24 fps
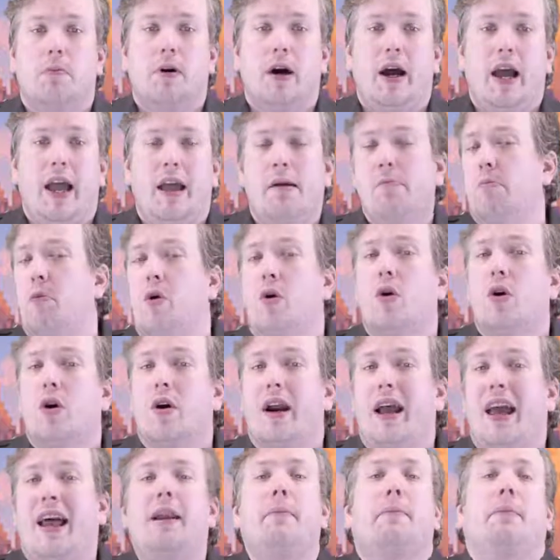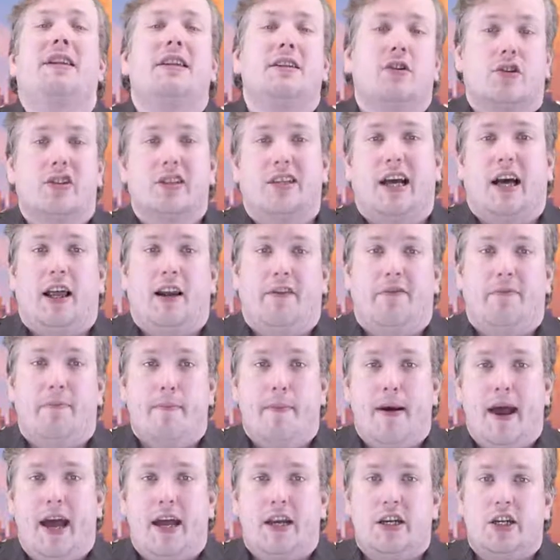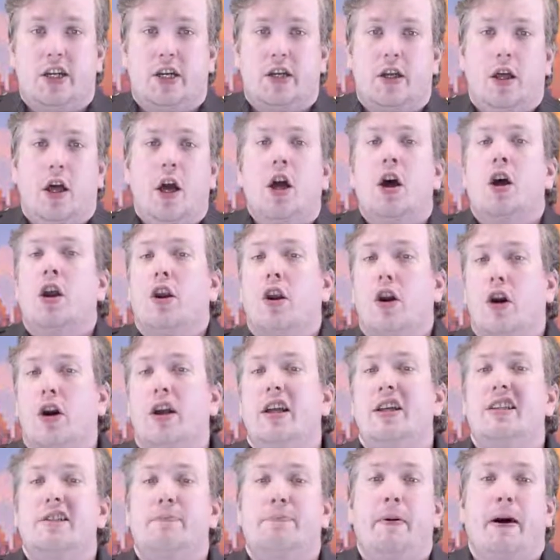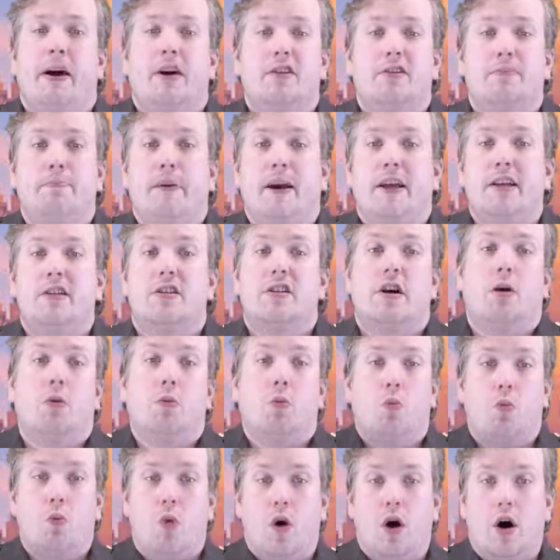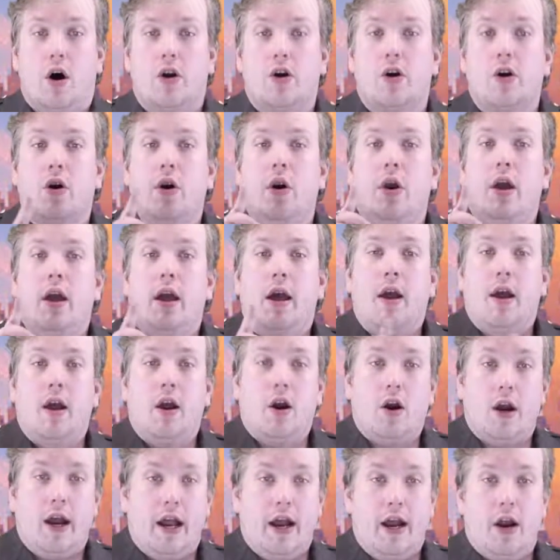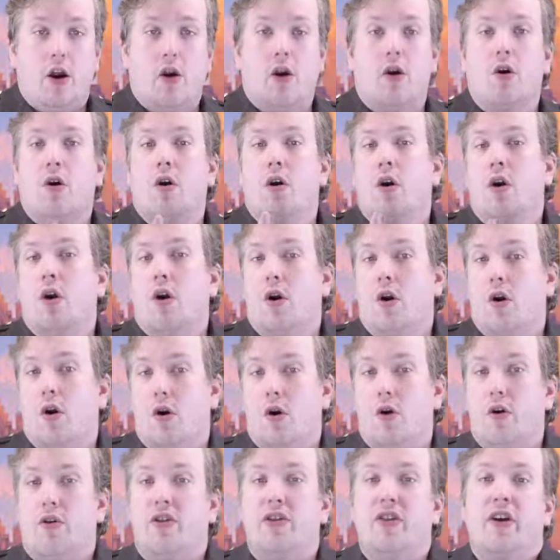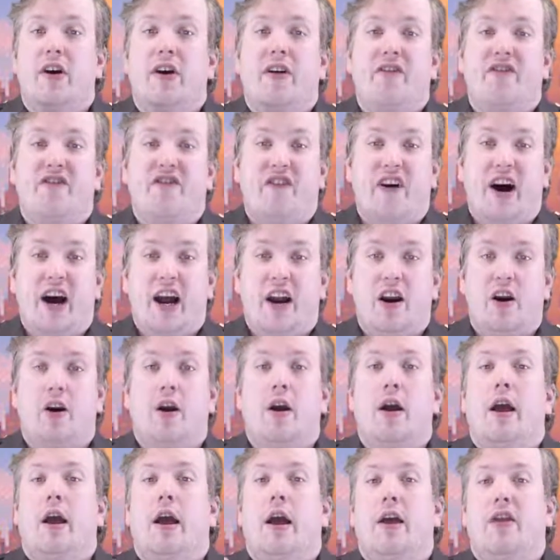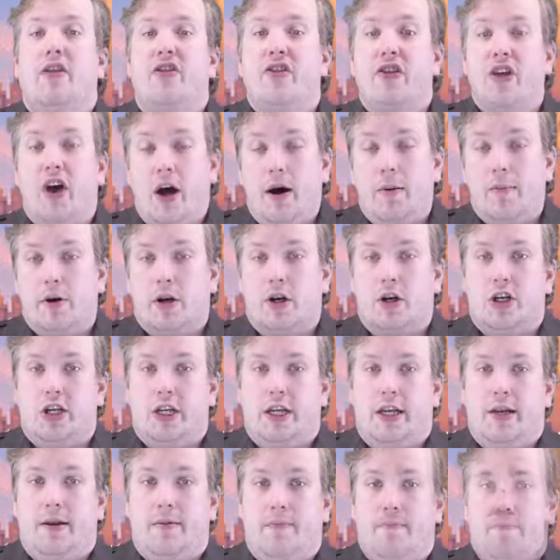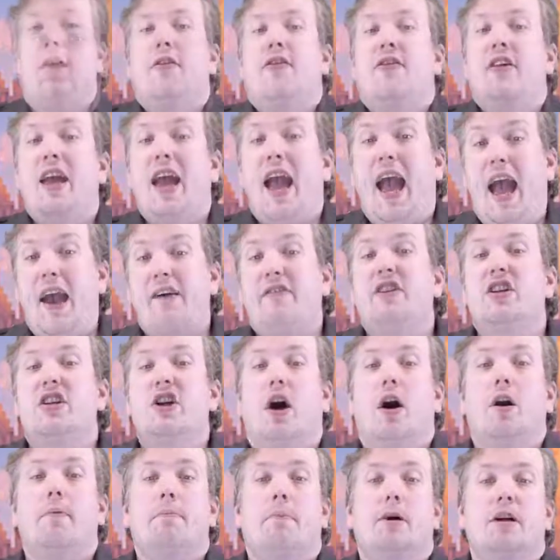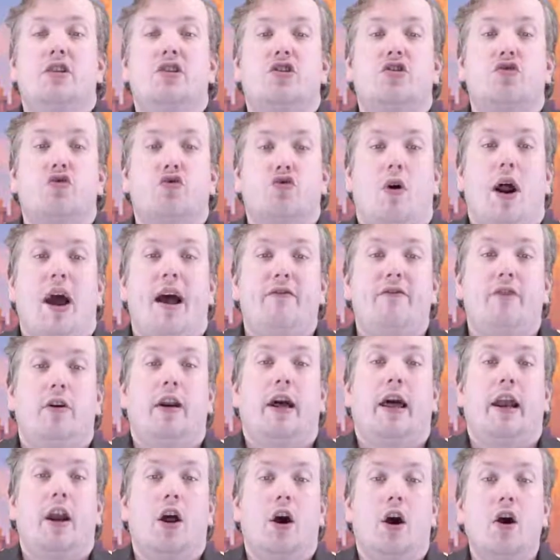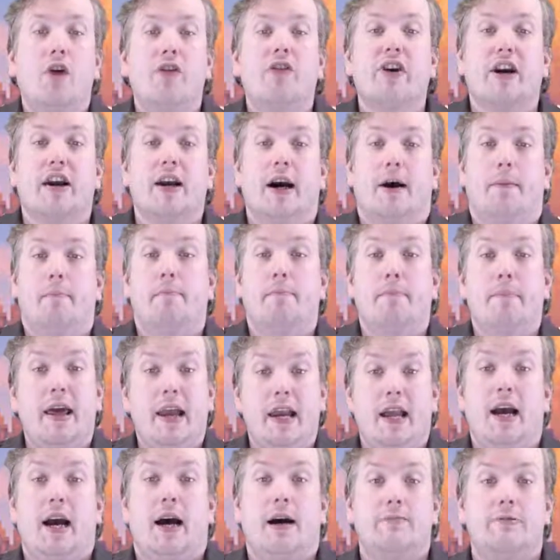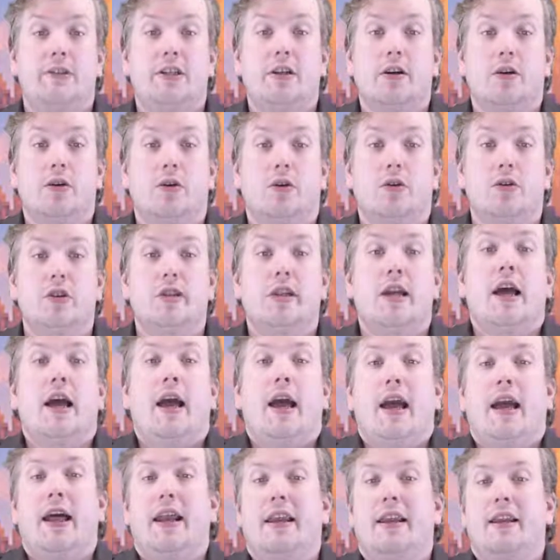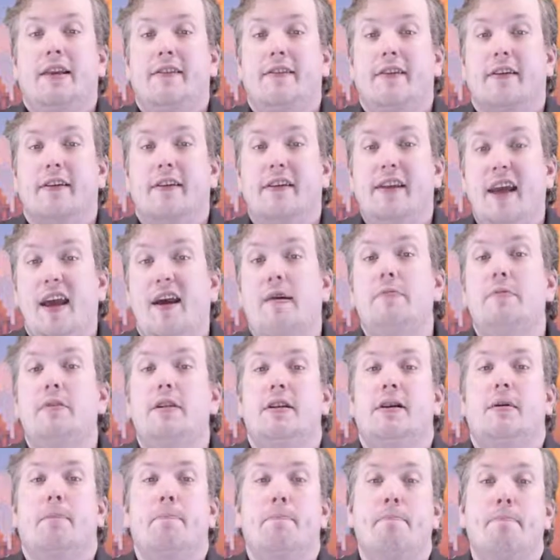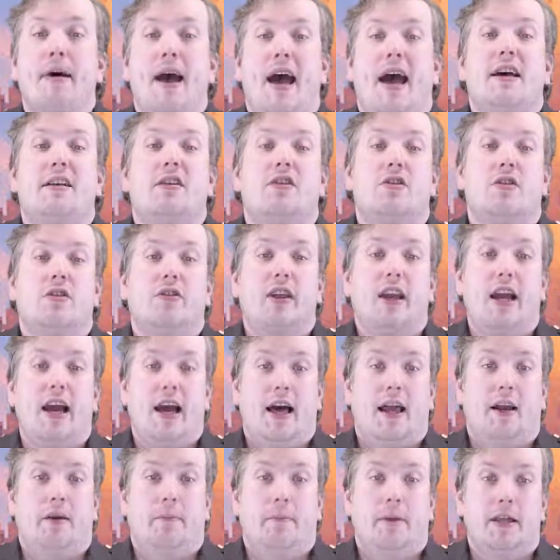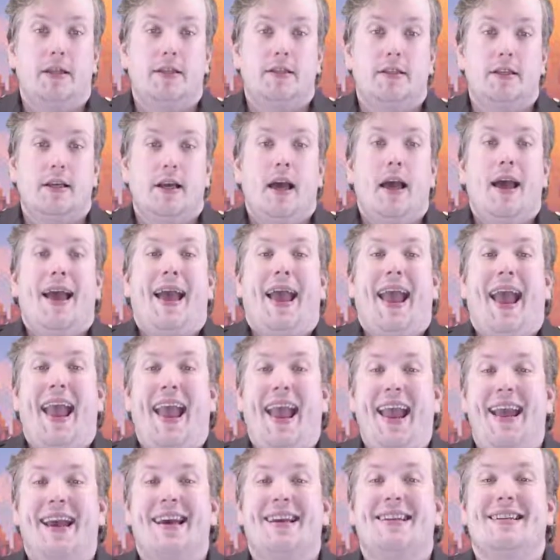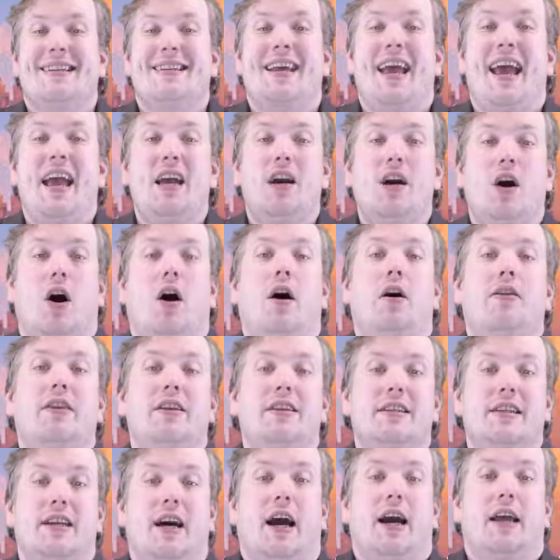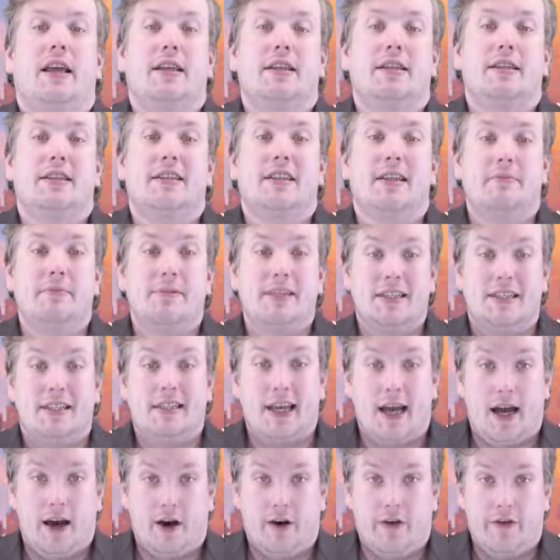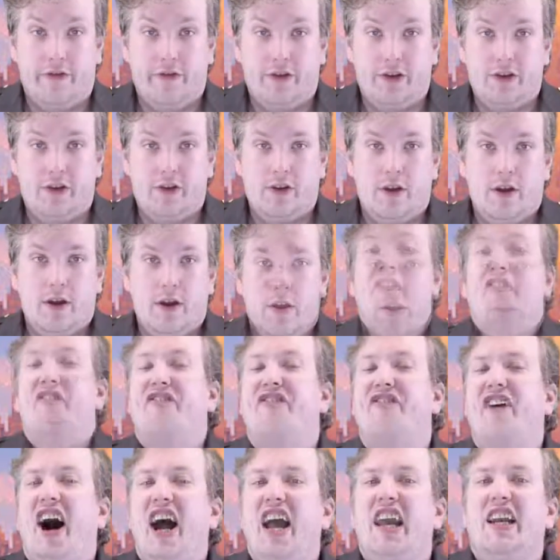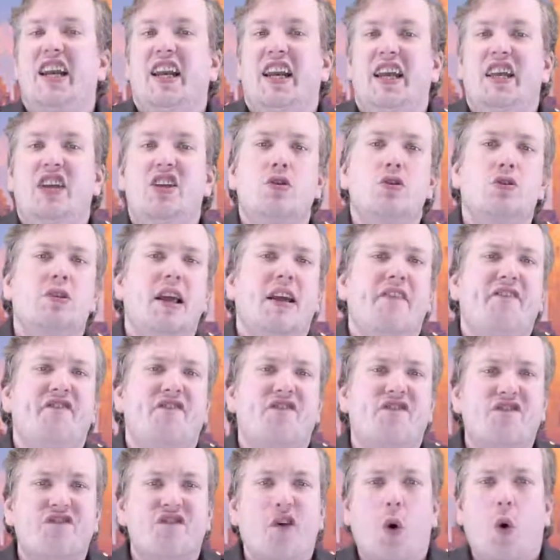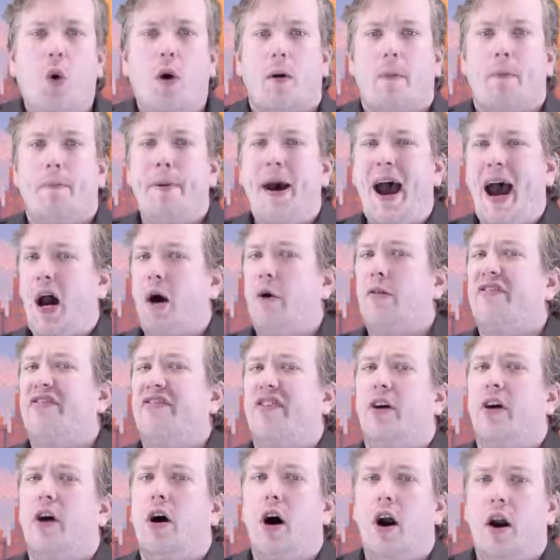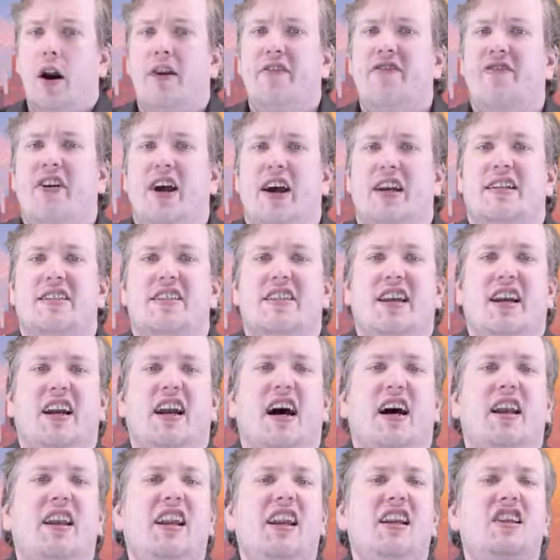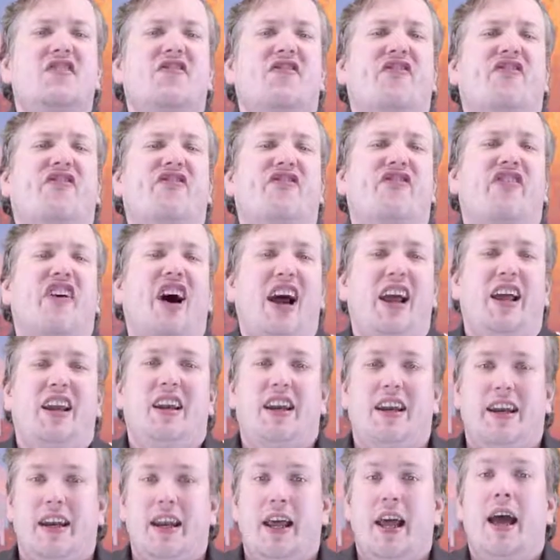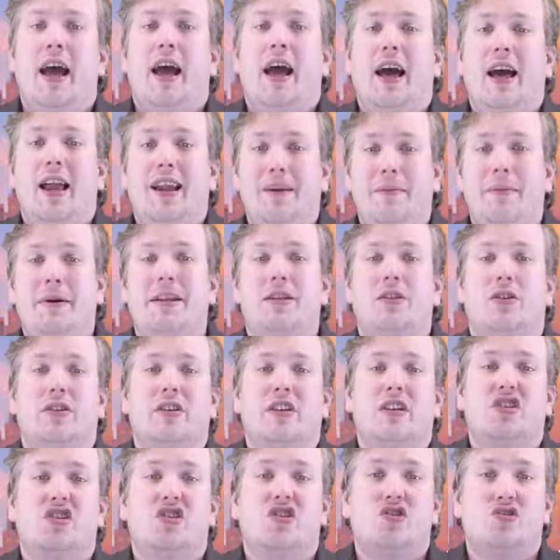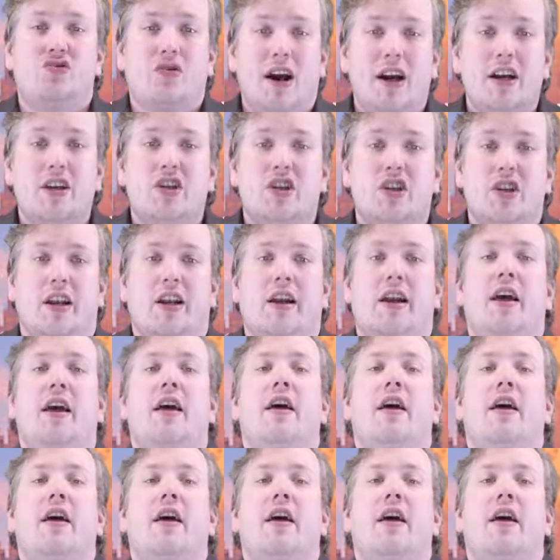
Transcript: a more elemental style of magic, learning spells based on water, air, earth, fire, and thaumaturgy. The Avatar must travel and overcome many obstacles in his attempt to master the elements, and take on the Titans themselves. Finally, using 4 powerful artifacts that unleash violent elemental destruction,